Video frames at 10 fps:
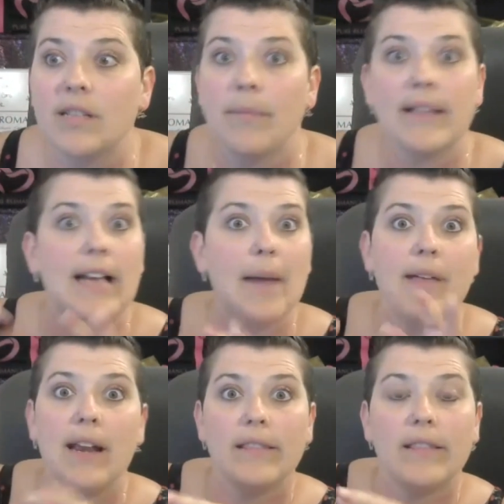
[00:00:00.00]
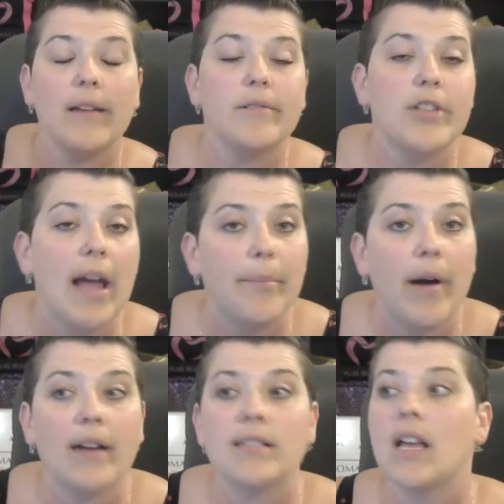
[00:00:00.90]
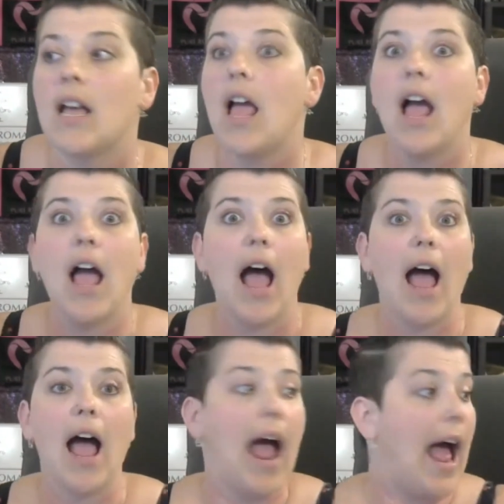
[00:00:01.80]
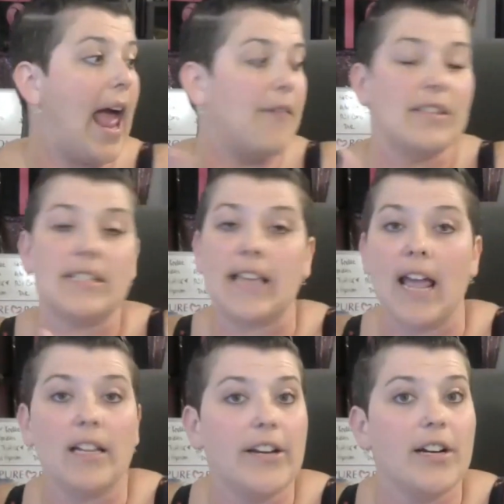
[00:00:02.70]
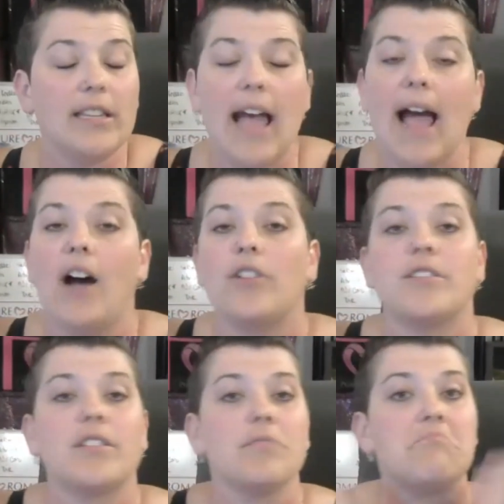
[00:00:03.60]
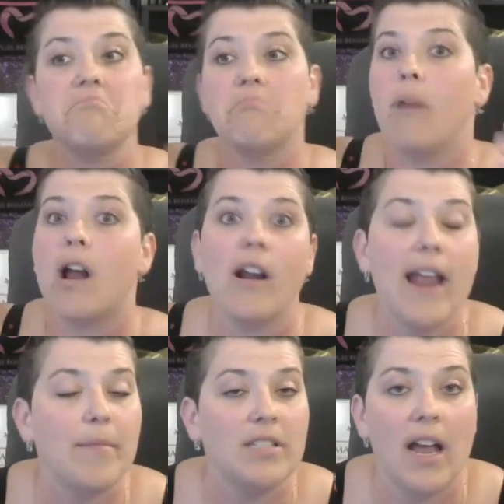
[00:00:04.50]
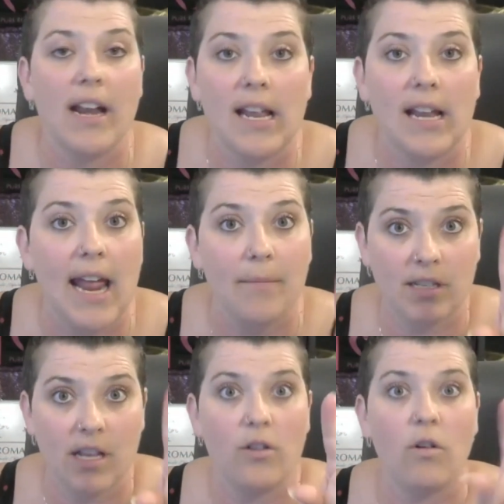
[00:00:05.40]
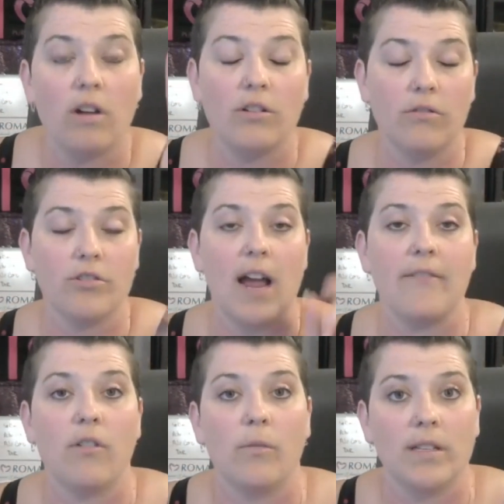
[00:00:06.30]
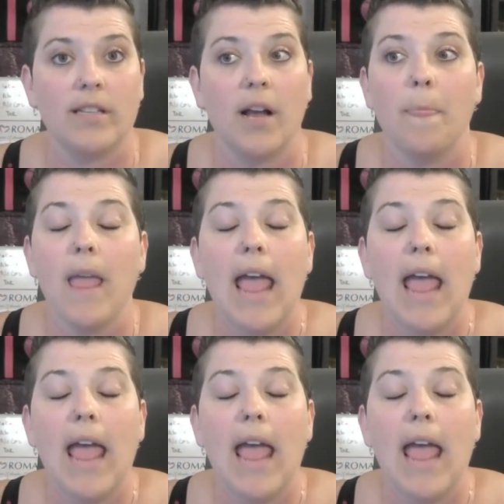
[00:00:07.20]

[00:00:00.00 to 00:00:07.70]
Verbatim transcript: Somebody type that in that chat box. I have a scale here at the house, bought it on Amazon again, Amazon horde, Google Drive horde. what's up?